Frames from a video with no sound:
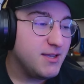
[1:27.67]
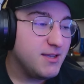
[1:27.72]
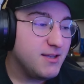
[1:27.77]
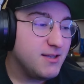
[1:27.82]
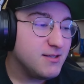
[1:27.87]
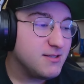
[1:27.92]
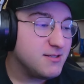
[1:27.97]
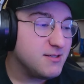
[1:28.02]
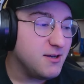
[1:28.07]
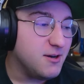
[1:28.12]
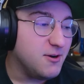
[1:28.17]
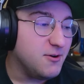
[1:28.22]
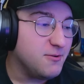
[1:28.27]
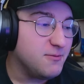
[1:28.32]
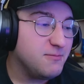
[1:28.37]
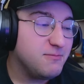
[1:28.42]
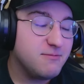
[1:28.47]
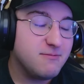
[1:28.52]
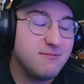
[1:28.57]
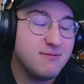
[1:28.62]
So
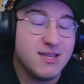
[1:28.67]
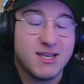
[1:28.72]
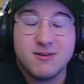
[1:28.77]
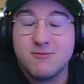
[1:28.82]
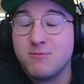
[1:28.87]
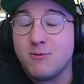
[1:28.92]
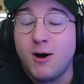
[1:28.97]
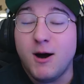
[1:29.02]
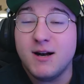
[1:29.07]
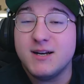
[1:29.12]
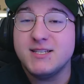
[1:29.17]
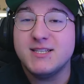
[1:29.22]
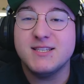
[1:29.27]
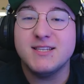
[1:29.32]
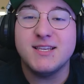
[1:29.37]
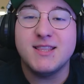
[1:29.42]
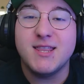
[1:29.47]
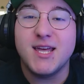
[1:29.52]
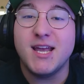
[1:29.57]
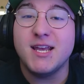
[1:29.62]
like, honestly,
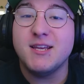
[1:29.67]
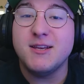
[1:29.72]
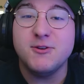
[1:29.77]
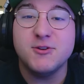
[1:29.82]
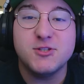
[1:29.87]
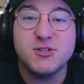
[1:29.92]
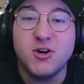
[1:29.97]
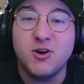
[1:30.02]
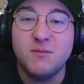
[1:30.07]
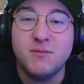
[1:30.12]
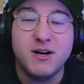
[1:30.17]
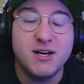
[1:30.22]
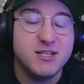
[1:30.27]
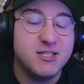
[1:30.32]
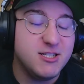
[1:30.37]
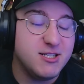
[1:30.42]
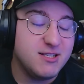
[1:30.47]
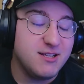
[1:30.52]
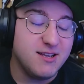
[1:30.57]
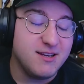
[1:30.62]
thank you so
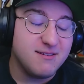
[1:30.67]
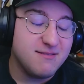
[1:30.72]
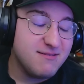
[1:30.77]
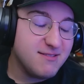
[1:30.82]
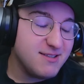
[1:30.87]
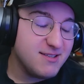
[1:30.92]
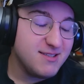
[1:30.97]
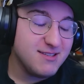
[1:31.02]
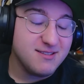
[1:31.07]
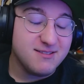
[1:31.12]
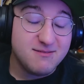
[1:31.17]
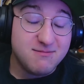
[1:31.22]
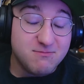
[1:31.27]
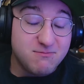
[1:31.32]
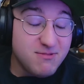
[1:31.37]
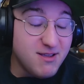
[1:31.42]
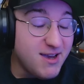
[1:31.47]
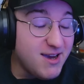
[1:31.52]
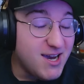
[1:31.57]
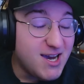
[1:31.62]
much. Like, this is
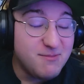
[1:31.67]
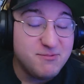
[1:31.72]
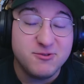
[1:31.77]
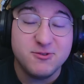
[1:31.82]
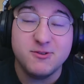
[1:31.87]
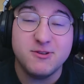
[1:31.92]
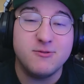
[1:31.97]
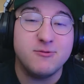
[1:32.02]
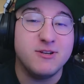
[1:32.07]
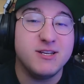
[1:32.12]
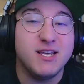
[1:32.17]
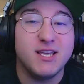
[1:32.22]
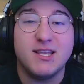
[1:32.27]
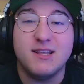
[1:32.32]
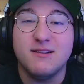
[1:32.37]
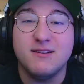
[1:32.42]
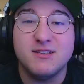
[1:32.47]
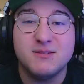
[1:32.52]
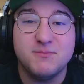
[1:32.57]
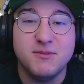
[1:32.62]
absolutely
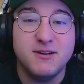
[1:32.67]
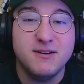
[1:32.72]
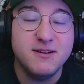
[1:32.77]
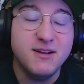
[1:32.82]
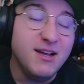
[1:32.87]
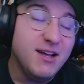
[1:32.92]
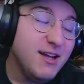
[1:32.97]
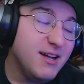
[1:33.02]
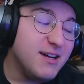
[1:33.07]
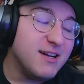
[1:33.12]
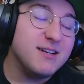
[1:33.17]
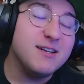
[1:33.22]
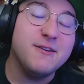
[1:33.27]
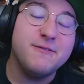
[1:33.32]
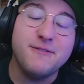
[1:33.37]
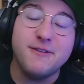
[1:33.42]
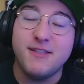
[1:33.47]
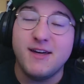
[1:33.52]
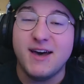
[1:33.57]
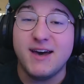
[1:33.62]
ridiculous, but enough
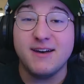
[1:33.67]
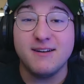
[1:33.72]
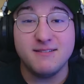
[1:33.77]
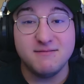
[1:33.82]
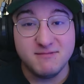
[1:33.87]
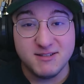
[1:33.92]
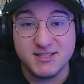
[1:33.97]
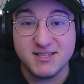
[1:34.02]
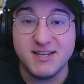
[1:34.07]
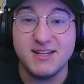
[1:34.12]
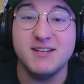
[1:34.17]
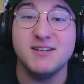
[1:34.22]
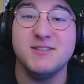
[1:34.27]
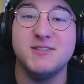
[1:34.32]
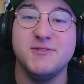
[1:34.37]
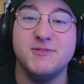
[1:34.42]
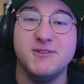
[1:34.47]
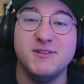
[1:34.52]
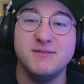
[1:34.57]
of that. Let's get into it.